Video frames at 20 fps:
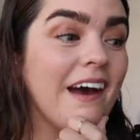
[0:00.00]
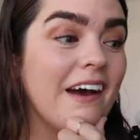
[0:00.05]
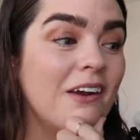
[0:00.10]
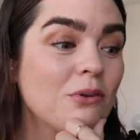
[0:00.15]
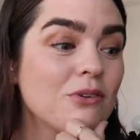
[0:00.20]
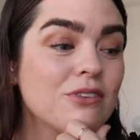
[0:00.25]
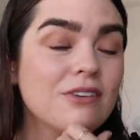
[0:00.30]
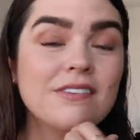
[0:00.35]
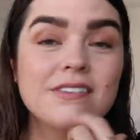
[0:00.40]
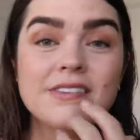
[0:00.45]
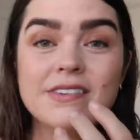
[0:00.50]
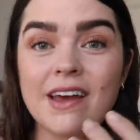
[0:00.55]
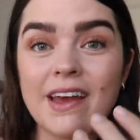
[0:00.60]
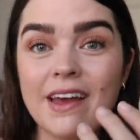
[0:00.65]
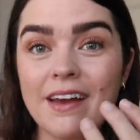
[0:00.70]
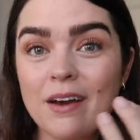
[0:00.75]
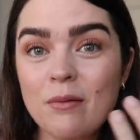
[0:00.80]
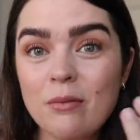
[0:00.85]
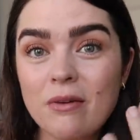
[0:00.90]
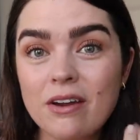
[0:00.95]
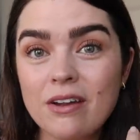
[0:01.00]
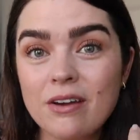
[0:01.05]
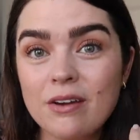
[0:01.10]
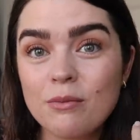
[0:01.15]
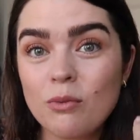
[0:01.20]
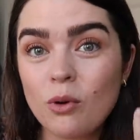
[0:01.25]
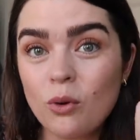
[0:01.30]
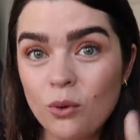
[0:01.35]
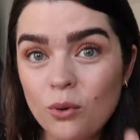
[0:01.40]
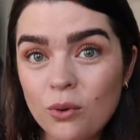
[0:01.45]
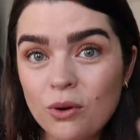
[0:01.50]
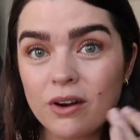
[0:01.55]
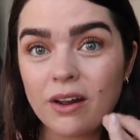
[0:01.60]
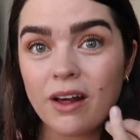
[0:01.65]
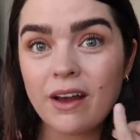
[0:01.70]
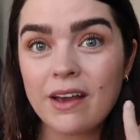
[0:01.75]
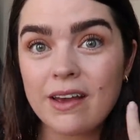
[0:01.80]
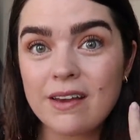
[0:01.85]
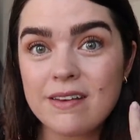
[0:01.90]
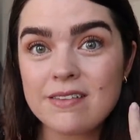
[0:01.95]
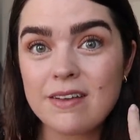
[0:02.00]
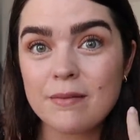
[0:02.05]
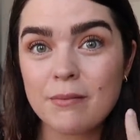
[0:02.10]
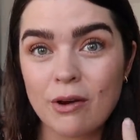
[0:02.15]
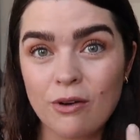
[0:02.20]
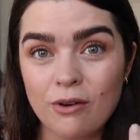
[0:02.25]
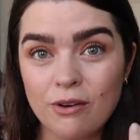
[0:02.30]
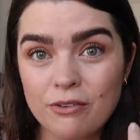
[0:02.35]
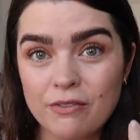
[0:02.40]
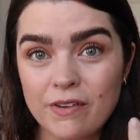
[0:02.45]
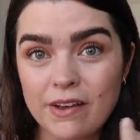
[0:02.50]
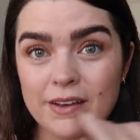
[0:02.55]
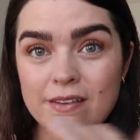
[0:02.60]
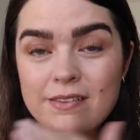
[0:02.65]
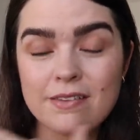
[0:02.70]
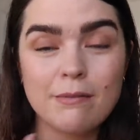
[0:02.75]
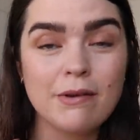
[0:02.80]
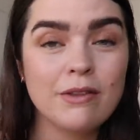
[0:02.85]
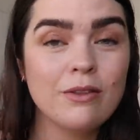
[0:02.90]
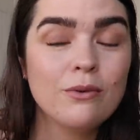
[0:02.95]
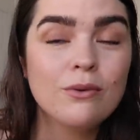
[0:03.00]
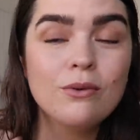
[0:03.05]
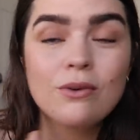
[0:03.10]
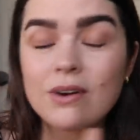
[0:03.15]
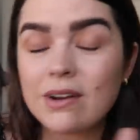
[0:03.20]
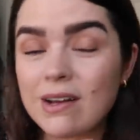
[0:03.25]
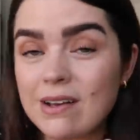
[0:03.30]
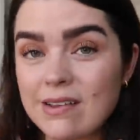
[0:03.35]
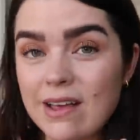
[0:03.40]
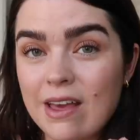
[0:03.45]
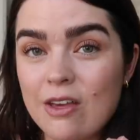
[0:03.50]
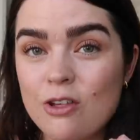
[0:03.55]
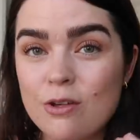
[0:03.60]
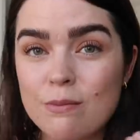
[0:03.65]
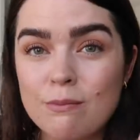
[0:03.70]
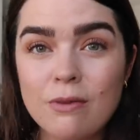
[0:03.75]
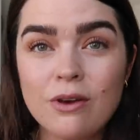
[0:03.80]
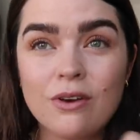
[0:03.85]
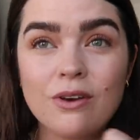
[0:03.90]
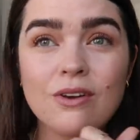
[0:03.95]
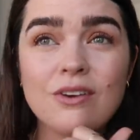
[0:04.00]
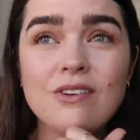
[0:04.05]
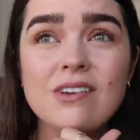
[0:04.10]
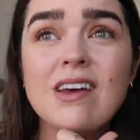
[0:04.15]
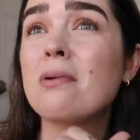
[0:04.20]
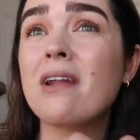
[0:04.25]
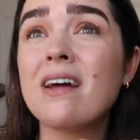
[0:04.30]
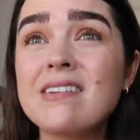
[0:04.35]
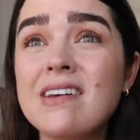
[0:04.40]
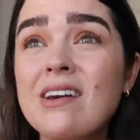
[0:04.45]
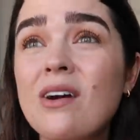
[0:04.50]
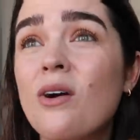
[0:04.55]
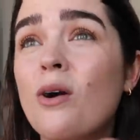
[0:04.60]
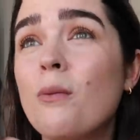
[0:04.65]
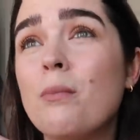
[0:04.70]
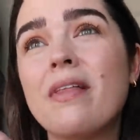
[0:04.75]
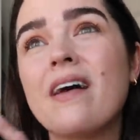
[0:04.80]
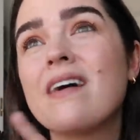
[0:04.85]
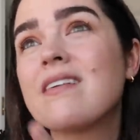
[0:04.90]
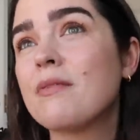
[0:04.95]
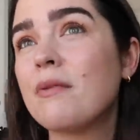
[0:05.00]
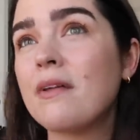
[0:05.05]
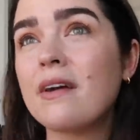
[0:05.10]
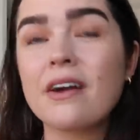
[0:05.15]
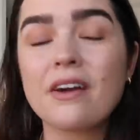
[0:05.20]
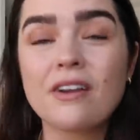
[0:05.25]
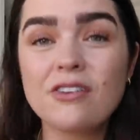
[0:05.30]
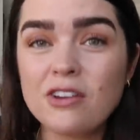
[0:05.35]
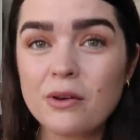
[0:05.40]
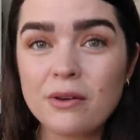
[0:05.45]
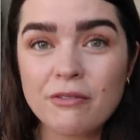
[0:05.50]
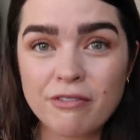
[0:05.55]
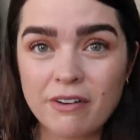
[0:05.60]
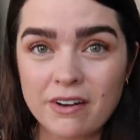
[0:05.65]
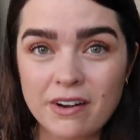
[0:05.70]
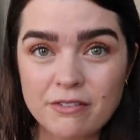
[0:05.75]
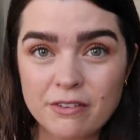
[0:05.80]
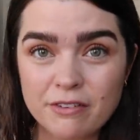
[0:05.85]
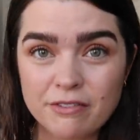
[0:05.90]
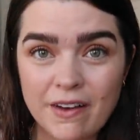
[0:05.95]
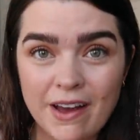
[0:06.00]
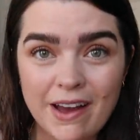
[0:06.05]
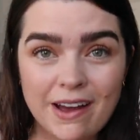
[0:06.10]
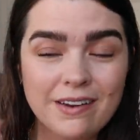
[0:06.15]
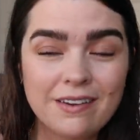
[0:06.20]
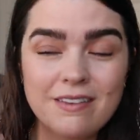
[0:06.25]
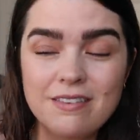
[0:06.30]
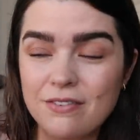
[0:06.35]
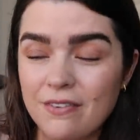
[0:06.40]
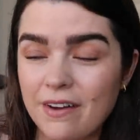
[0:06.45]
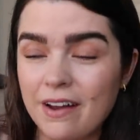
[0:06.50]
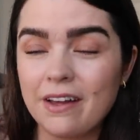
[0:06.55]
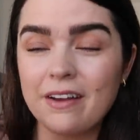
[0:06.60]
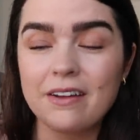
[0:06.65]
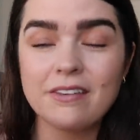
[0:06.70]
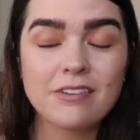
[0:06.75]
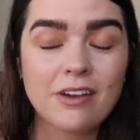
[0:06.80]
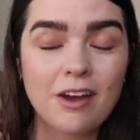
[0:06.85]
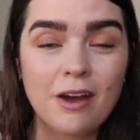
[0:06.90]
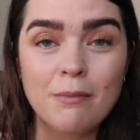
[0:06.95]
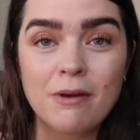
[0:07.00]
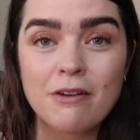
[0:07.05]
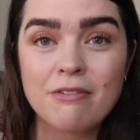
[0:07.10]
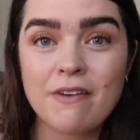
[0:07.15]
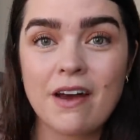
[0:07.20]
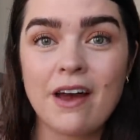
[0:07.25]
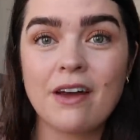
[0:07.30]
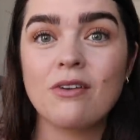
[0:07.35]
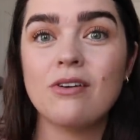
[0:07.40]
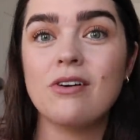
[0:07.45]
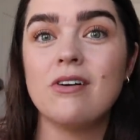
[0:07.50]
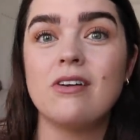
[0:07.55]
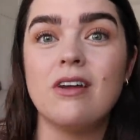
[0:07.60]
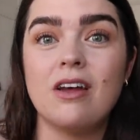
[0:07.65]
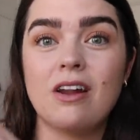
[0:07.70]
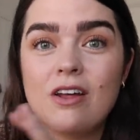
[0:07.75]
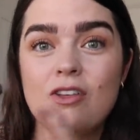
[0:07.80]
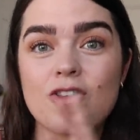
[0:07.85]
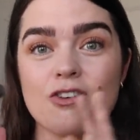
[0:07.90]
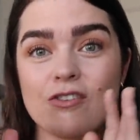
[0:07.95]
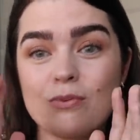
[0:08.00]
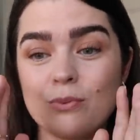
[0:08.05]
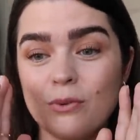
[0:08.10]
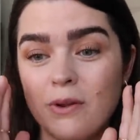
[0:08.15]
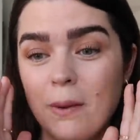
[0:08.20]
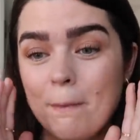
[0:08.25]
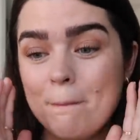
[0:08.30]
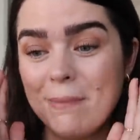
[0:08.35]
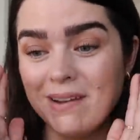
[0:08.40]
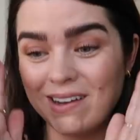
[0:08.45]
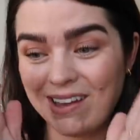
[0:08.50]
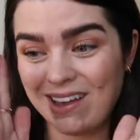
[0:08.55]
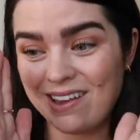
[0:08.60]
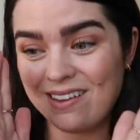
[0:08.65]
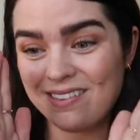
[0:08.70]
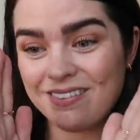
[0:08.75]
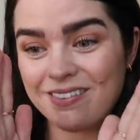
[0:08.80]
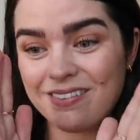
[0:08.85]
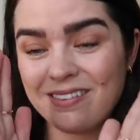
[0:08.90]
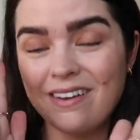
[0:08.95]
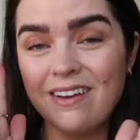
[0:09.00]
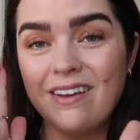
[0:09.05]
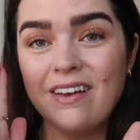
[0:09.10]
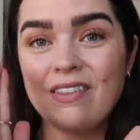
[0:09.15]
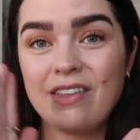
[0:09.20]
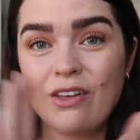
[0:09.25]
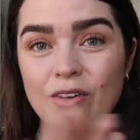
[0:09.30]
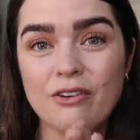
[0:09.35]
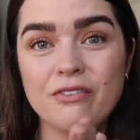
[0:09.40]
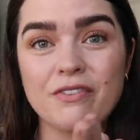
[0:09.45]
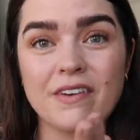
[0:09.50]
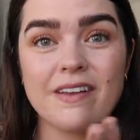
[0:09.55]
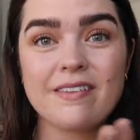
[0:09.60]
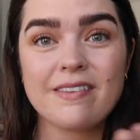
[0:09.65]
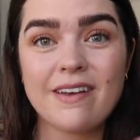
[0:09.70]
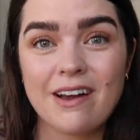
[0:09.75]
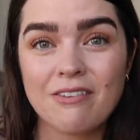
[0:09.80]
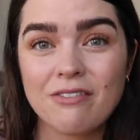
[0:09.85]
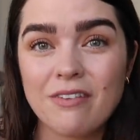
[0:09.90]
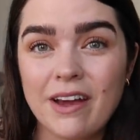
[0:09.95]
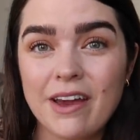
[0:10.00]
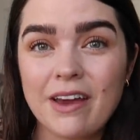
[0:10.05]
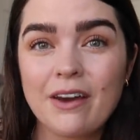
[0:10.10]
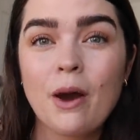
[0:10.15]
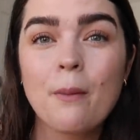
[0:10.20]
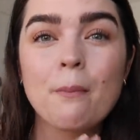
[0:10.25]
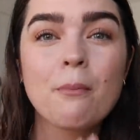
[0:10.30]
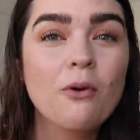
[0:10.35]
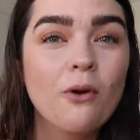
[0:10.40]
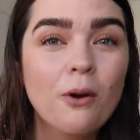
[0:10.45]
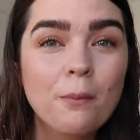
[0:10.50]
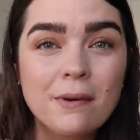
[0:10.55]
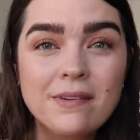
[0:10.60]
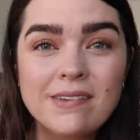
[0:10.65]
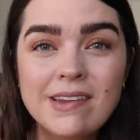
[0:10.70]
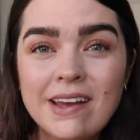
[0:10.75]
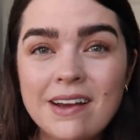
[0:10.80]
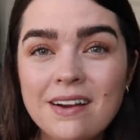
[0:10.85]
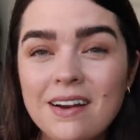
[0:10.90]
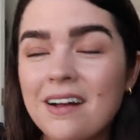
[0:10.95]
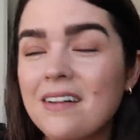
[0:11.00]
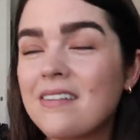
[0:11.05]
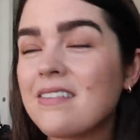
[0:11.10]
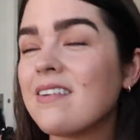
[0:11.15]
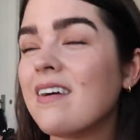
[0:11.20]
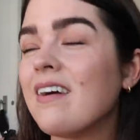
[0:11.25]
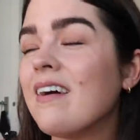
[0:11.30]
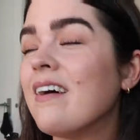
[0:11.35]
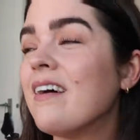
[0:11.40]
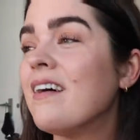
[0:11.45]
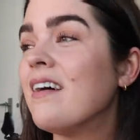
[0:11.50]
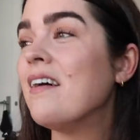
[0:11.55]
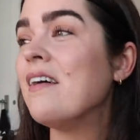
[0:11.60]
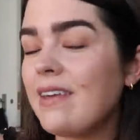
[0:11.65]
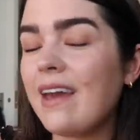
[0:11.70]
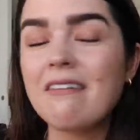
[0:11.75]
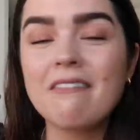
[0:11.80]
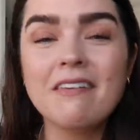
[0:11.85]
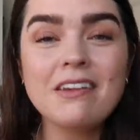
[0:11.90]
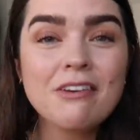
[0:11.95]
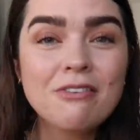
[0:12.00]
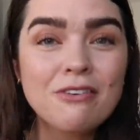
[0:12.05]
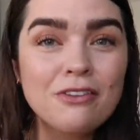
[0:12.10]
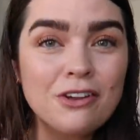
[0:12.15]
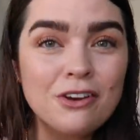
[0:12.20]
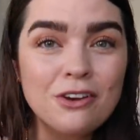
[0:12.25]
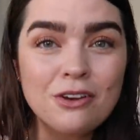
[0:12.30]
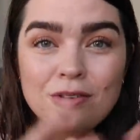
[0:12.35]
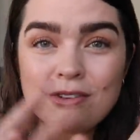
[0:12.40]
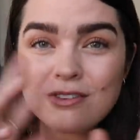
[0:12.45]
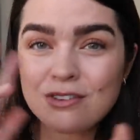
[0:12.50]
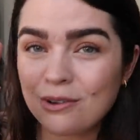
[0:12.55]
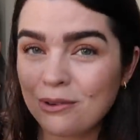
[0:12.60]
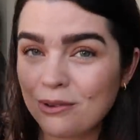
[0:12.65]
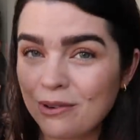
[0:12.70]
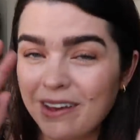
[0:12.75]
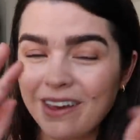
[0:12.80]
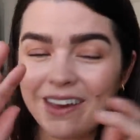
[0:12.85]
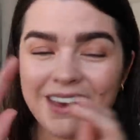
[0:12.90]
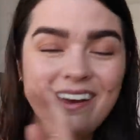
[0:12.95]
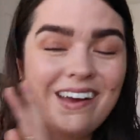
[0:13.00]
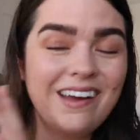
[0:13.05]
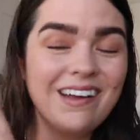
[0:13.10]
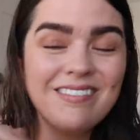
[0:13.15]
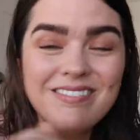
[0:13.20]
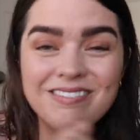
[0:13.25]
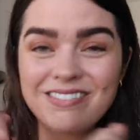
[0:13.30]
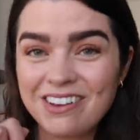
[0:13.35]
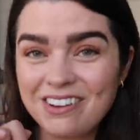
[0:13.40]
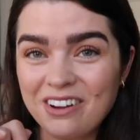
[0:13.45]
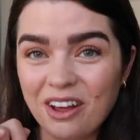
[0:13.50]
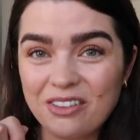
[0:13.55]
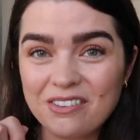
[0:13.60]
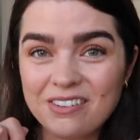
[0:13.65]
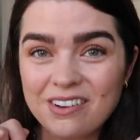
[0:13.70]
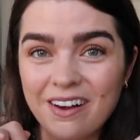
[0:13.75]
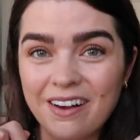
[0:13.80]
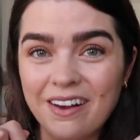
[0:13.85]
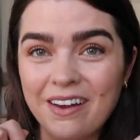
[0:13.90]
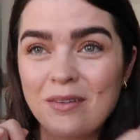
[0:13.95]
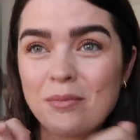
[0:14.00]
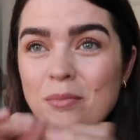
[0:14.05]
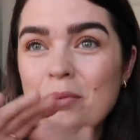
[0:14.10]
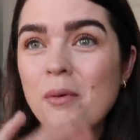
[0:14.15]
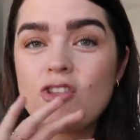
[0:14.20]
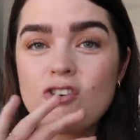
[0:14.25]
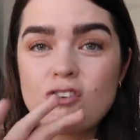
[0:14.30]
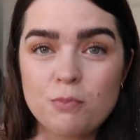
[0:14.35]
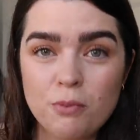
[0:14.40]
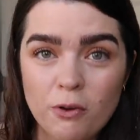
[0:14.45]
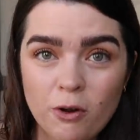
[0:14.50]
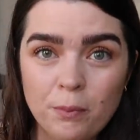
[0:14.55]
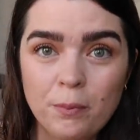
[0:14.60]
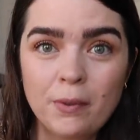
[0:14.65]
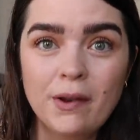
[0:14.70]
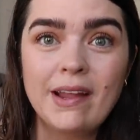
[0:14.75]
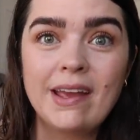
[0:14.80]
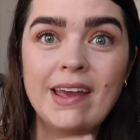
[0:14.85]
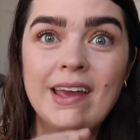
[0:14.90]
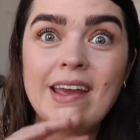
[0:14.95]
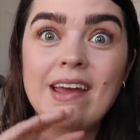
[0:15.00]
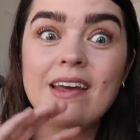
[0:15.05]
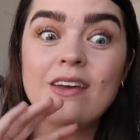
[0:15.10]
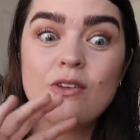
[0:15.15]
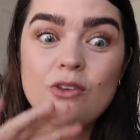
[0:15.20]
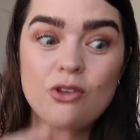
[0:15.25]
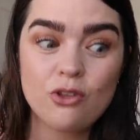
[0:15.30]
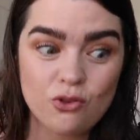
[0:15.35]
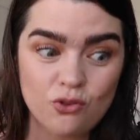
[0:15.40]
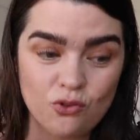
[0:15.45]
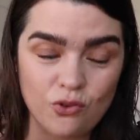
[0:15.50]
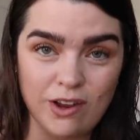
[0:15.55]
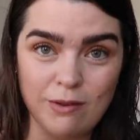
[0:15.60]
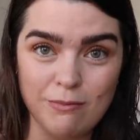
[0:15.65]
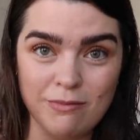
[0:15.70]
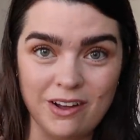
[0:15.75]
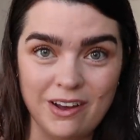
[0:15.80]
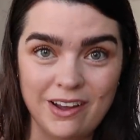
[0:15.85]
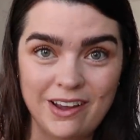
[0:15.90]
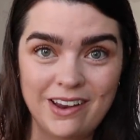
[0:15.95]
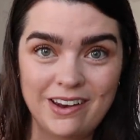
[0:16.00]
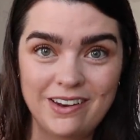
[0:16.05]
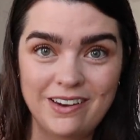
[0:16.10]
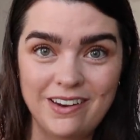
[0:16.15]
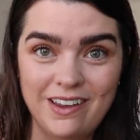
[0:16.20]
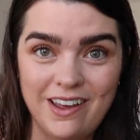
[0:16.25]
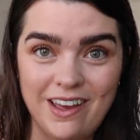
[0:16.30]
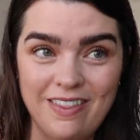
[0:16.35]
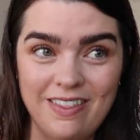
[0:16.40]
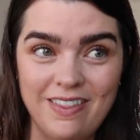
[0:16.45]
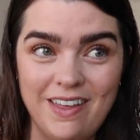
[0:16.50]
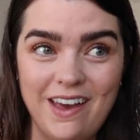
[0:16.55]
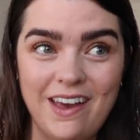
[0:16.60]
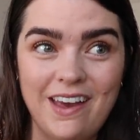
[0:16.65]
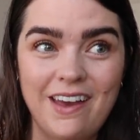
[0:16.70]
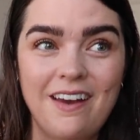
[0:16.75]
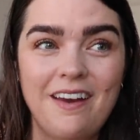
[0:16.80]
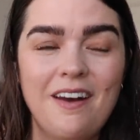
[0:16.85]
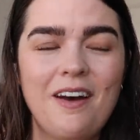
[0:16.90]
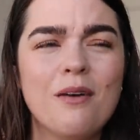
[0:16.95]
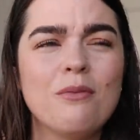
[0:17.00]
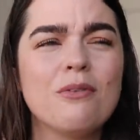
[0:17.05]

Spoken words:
And also today I'm gonna organize my office. I'm in the organization mood. Bloody hot, but that's something I can do in front of a fan. It's fine, I can turn my fan on and I just wanna blitz the office, have like a proper declutter, get ready for the new school year, you know the type, just properly streamline in there.